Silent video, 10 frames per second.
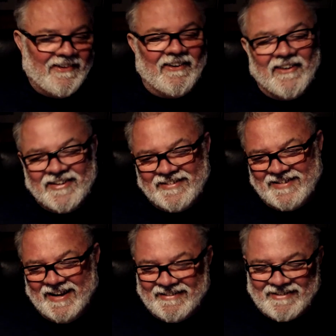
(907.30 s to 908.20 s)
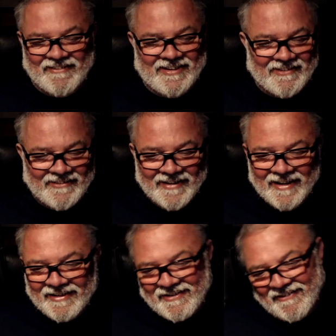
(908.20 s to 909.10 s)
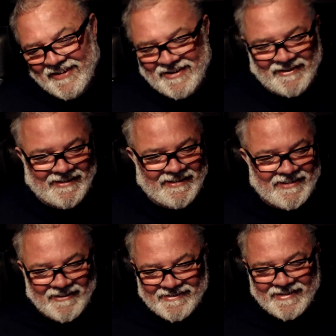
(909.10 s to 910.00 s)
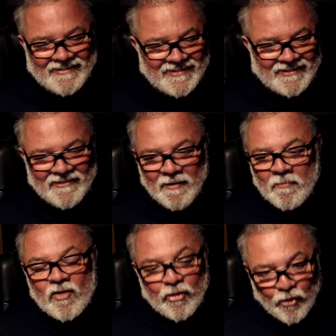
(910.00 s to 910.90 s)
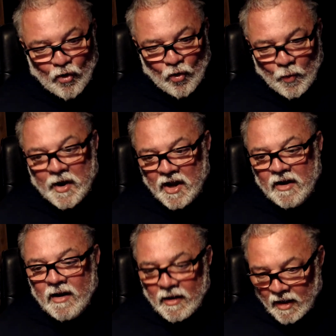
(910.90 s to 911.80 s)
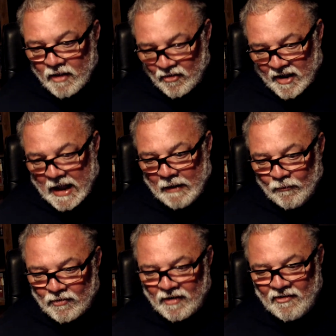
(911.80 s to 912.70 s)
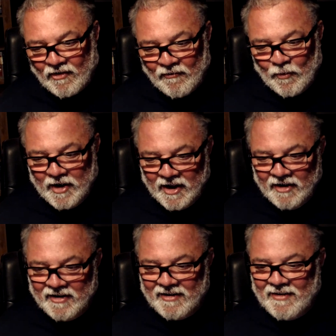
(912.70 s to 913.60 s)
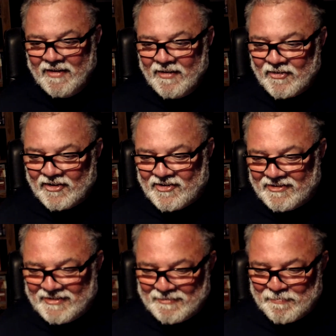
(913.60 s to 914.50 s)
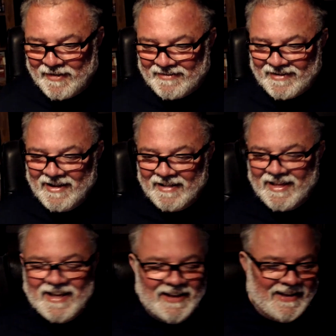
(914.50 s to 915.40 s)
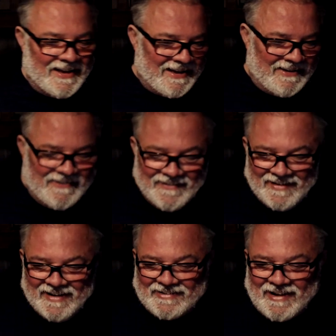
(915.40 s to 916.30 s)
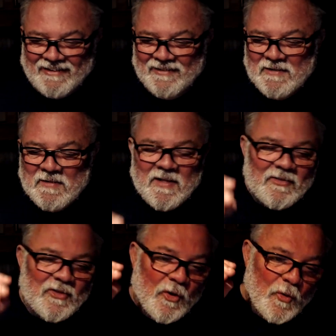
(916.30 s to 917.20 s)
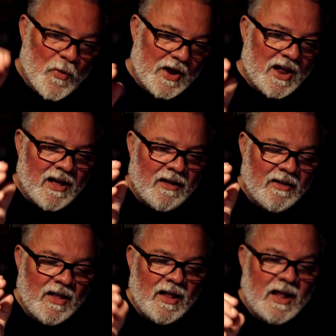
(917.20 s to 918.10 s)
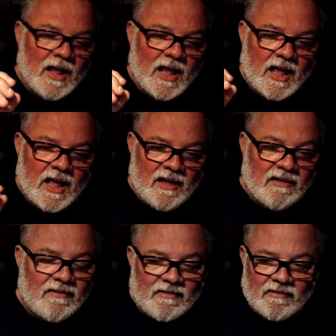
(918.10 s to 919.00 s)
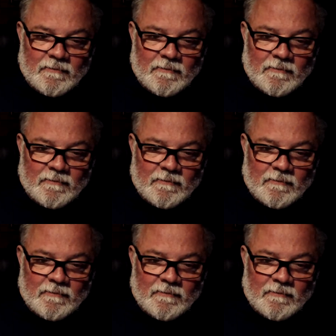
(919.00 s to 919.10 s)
Oh shit! Sorry, John. Sorry, John. The thought of winning is a count. Not winning. The judge's pissed. There you go. So the winner is